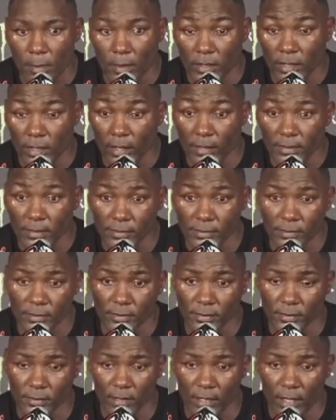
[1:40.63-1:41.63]
Yeah.
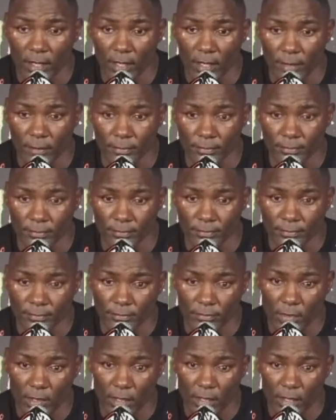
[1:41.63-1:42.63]
I'm
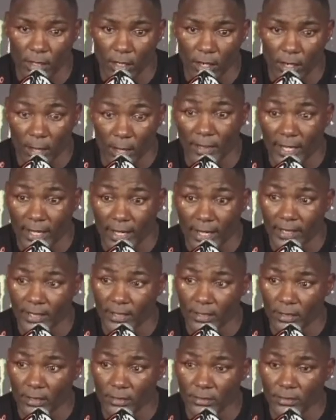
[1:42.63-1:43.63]
glad I get